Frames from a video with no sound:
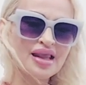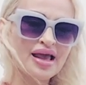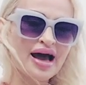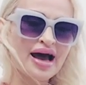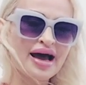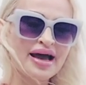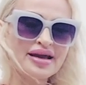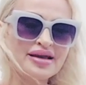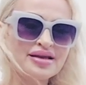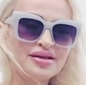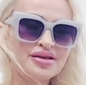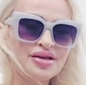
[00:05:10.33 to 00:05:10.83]

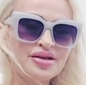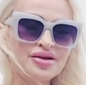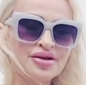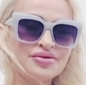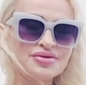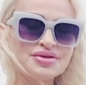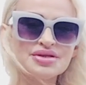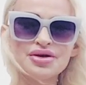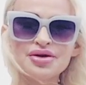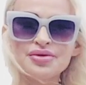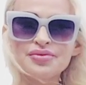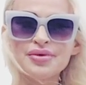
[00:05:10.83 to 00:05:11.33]
I, you know,
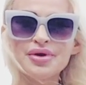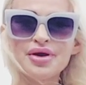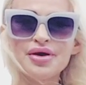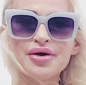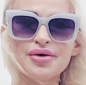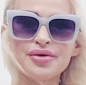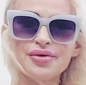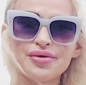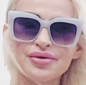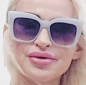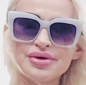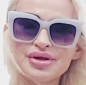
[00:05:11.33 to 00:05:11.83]

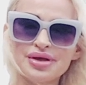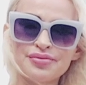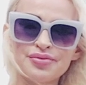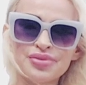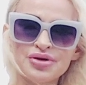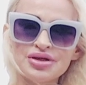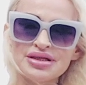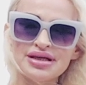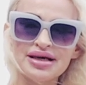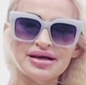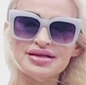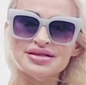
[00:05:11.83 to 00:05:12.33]
Scorpio
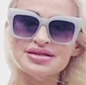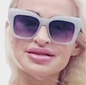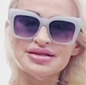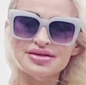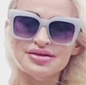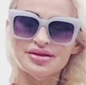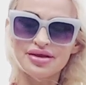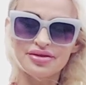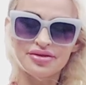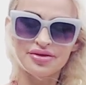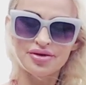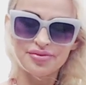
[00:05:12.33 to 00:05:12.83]
protects
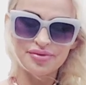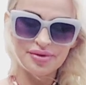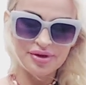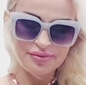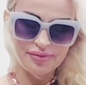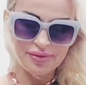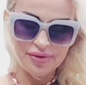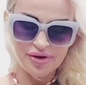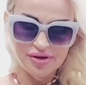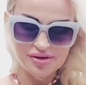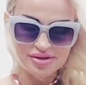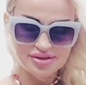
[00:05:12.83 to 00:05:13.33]
their
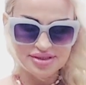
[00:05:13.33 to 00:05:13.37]
people.